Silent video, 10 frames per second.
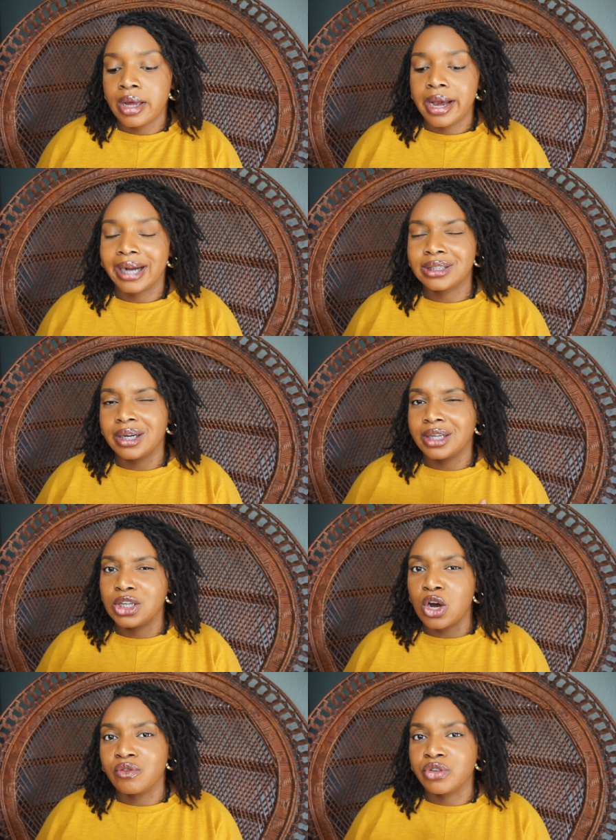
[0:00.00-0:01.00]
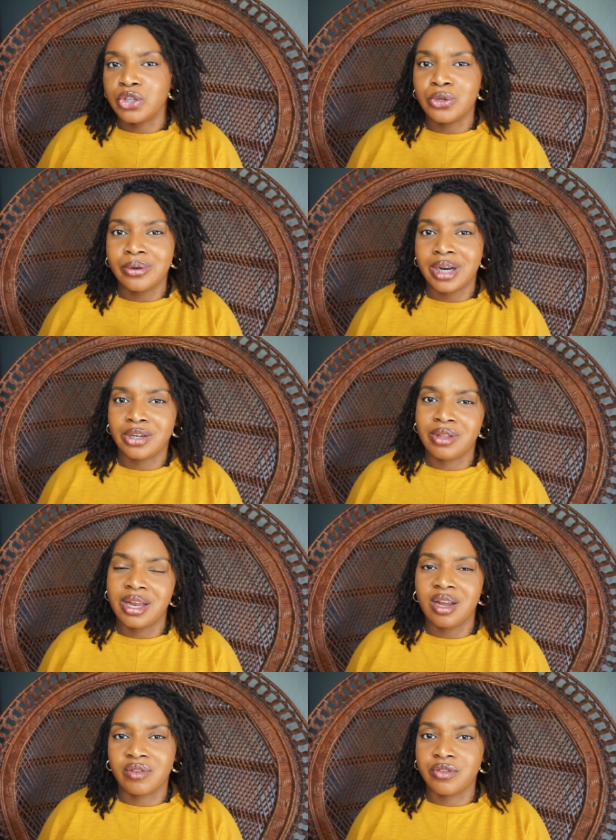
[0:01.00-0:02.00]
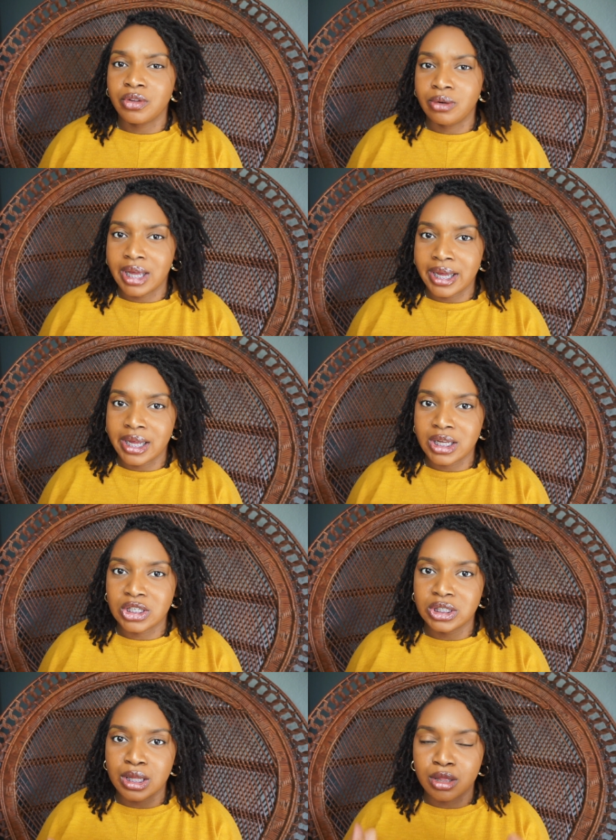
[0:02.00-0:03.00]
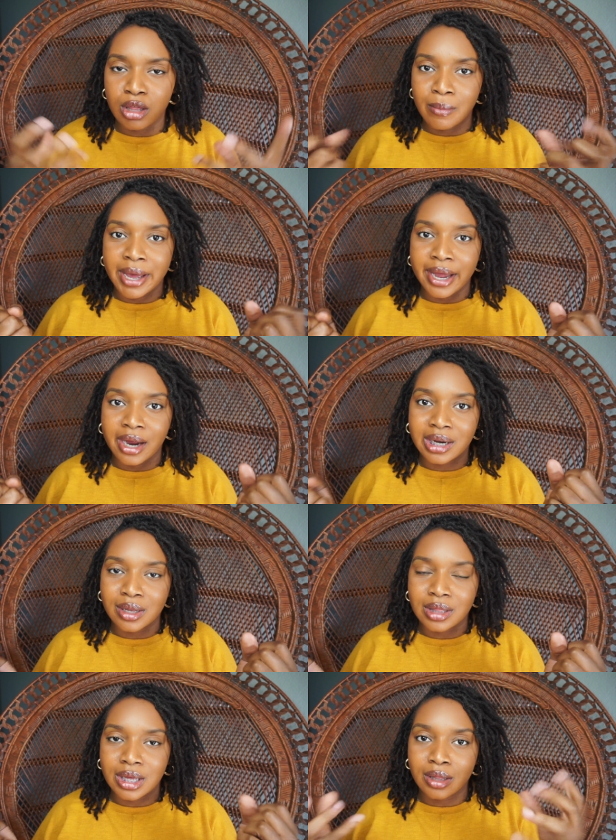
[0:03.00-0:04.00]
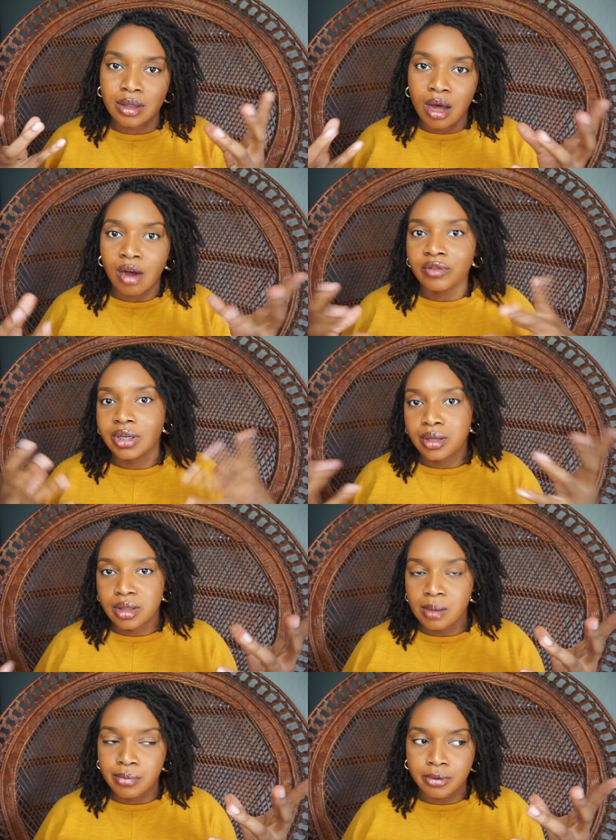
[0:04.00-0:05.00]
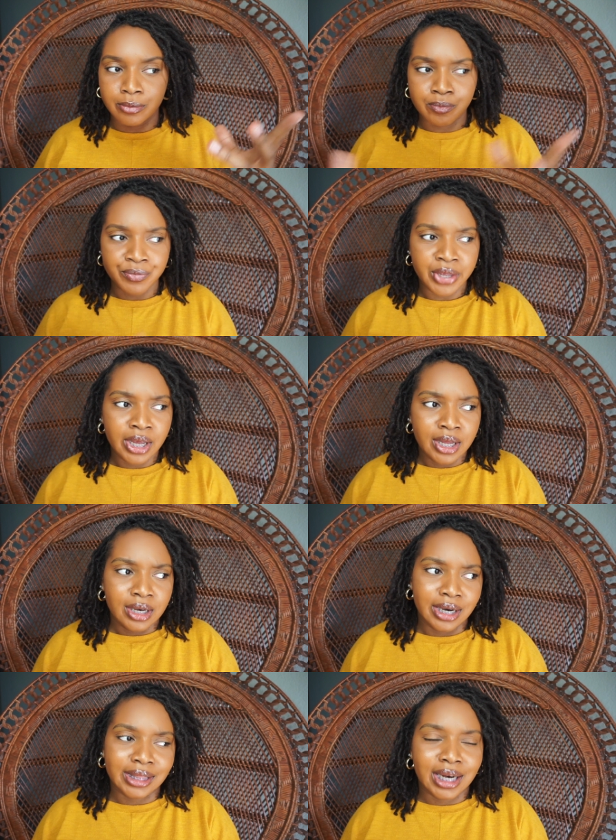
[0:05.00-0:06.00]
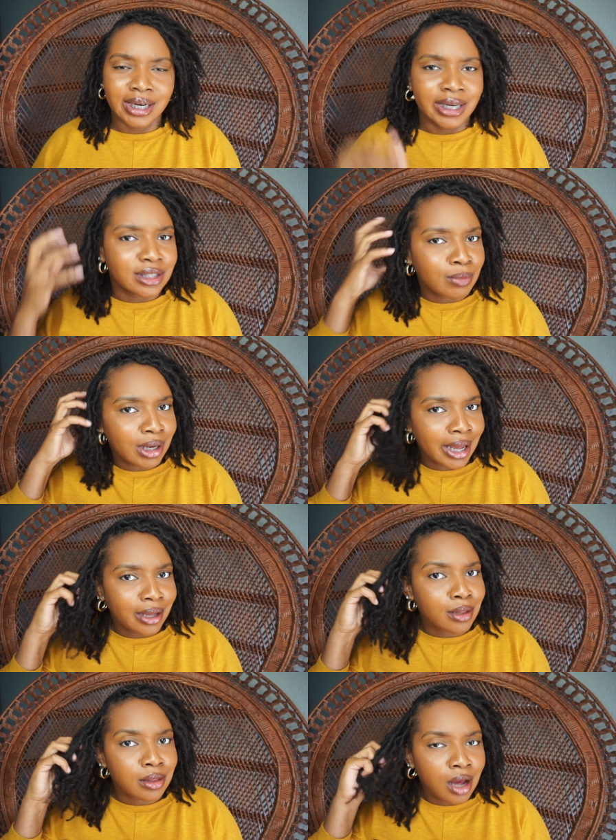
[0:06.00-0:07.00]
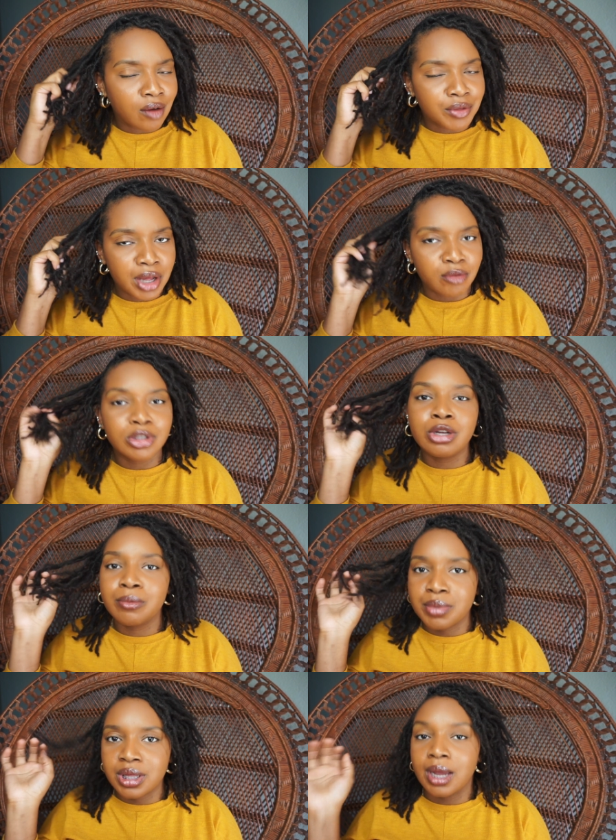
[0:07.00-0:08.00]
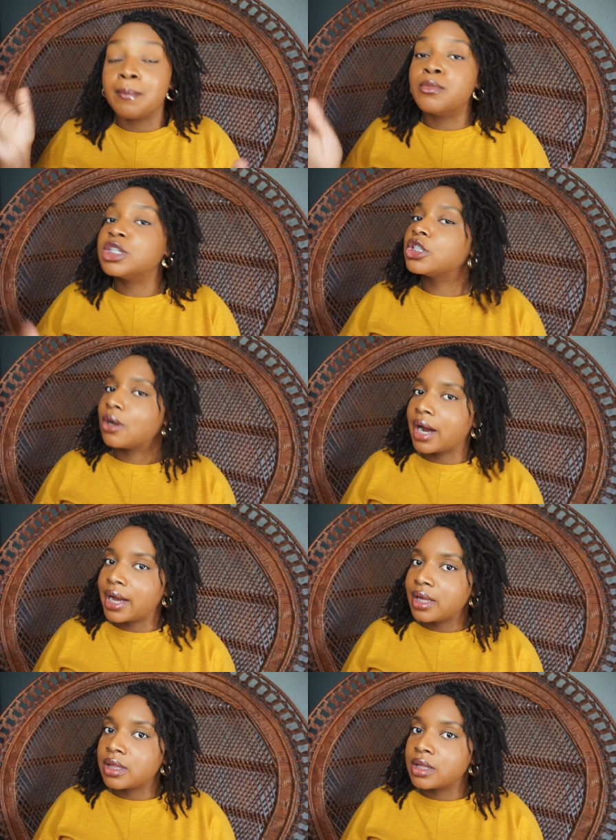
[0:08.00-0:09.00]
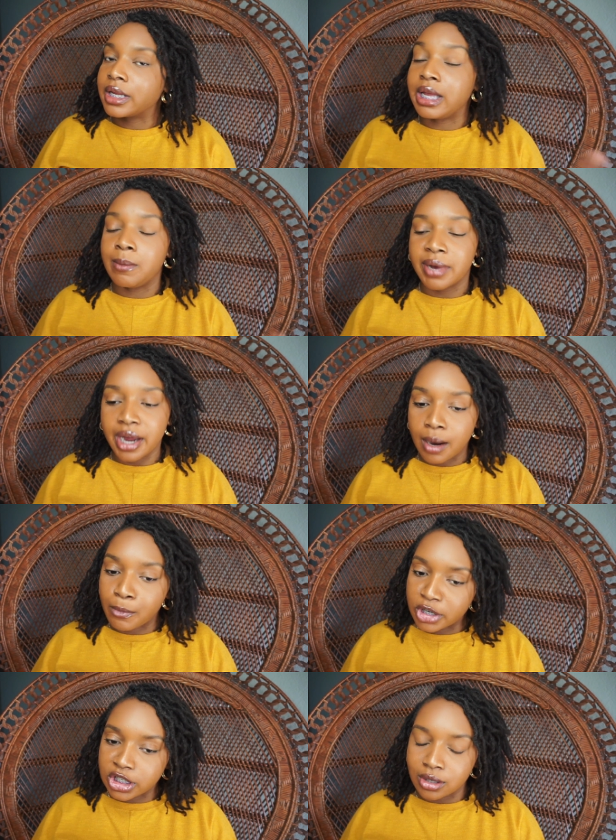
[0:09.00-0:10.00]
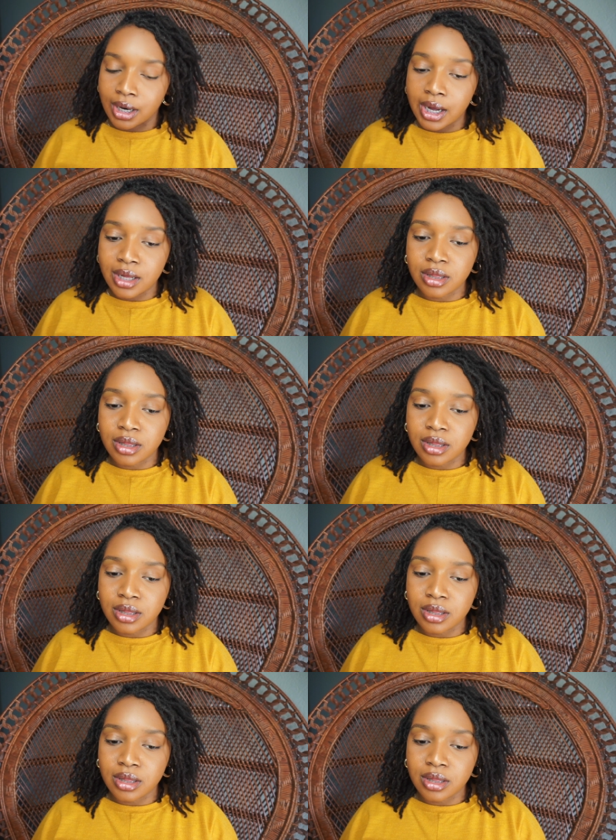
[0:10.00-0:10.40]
I try not to overdo it. I do that every few days just so that my hair can stay soft and supple. Not that I need it to be like soft, but you know what I'm saying, moisturized, to keep my hair moisturized.